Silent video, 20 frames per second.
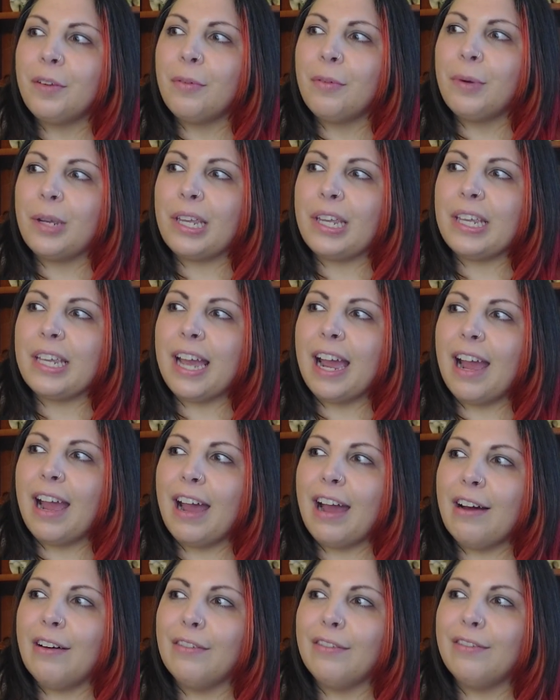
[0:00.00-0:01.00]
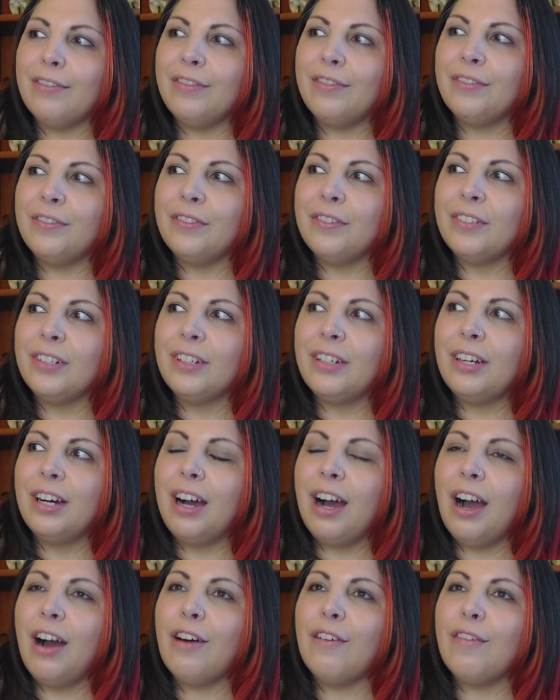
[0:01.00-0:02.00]
We have
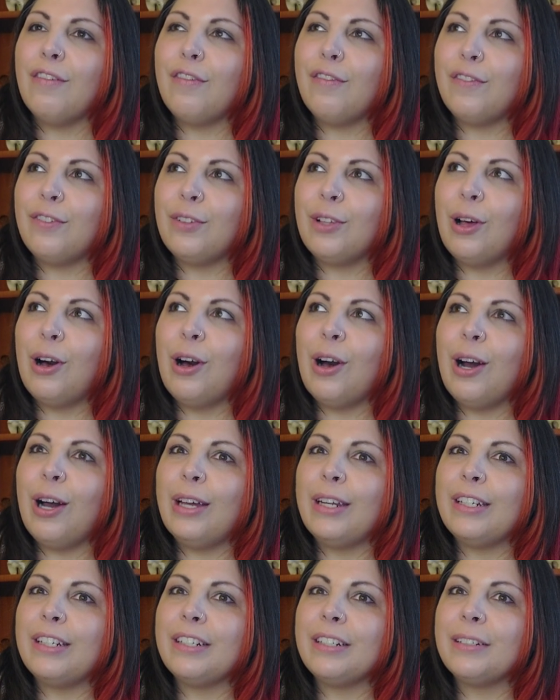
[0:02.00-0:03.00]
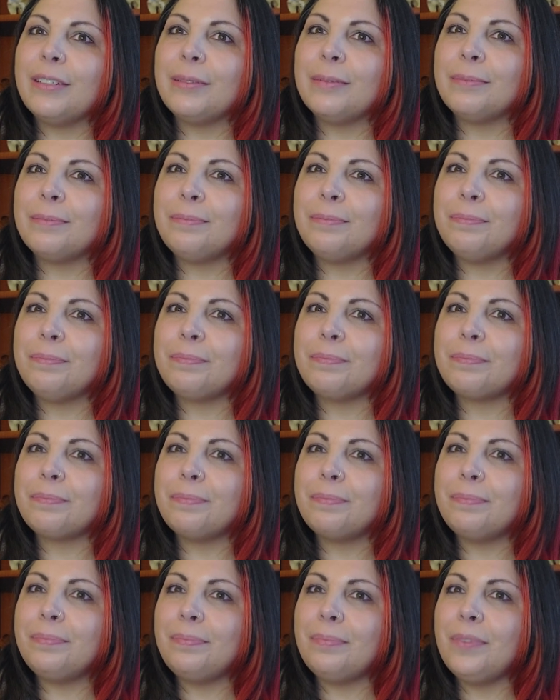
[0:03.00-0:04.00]
a flawed
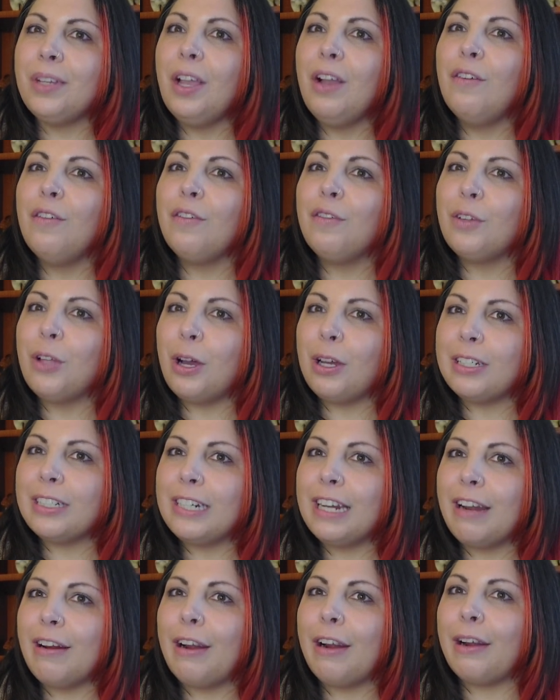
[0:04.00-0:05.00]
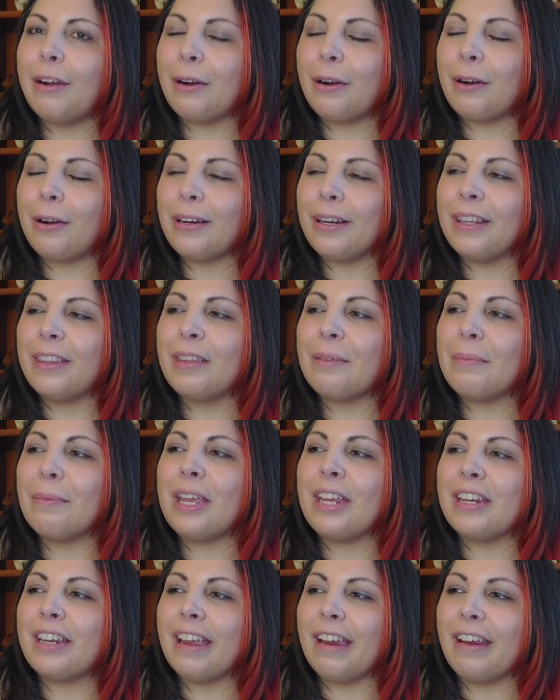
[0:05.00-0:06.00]
narrator, the
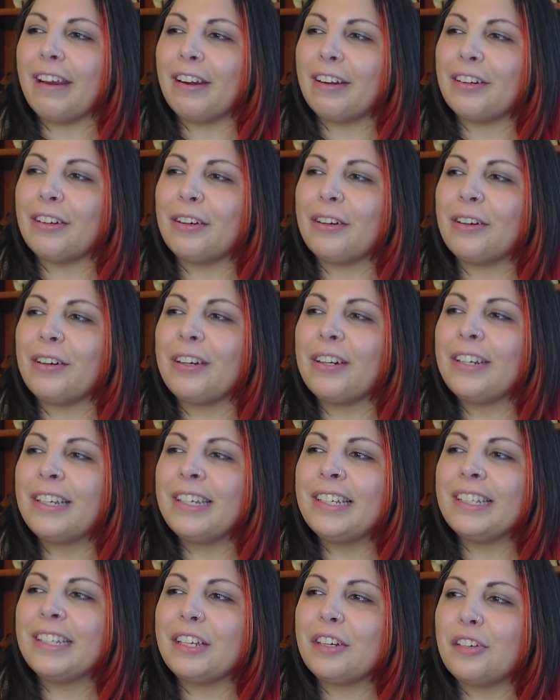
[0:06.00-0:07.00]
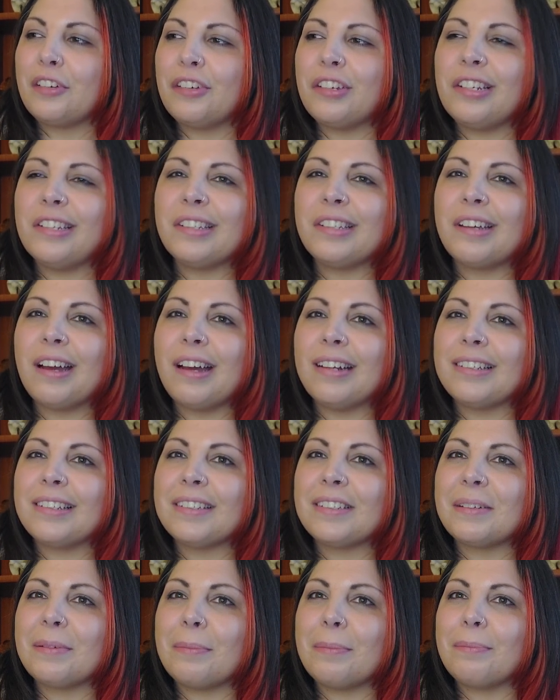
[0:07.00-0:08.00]
main character, that she's got
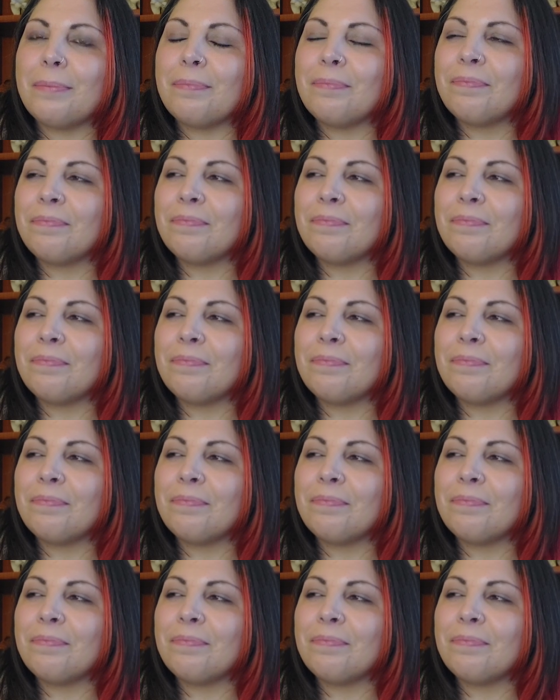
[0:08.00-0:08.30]
some